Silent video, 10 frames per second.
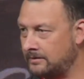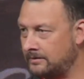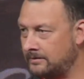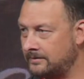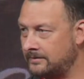
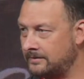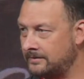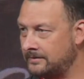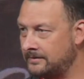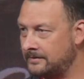
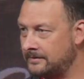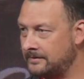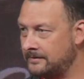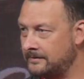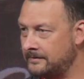
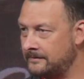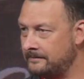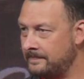No one is speaking in this clip.